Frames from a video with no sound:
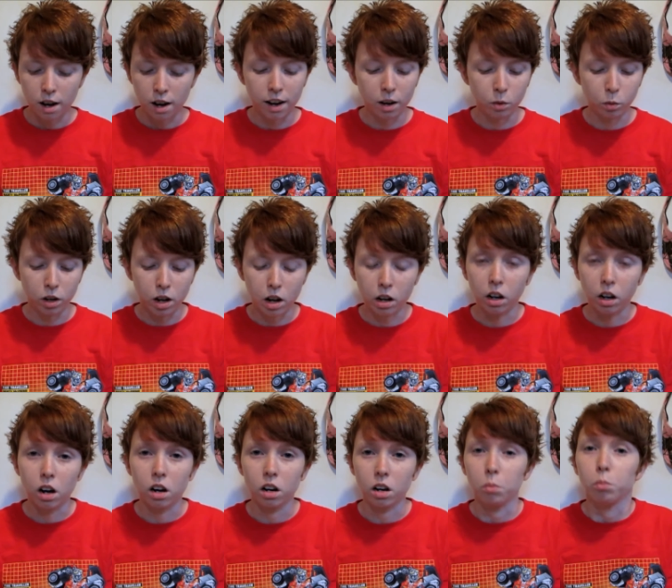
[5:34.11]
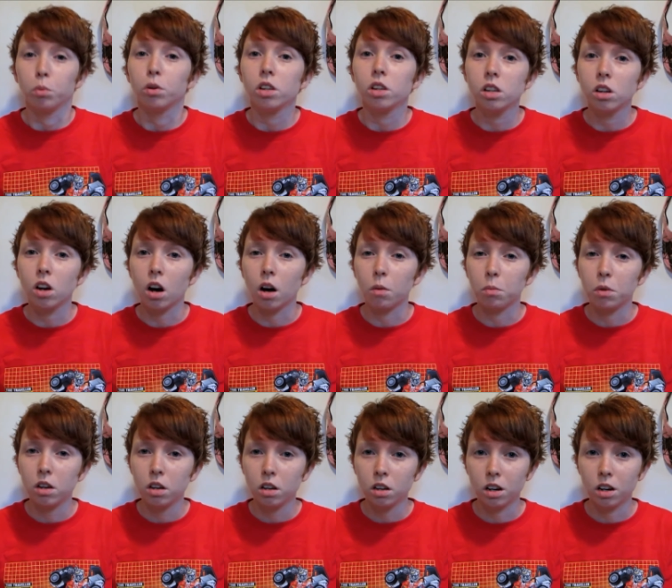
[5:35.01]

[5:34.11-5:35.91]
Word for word: I went ahead and got a complete copy,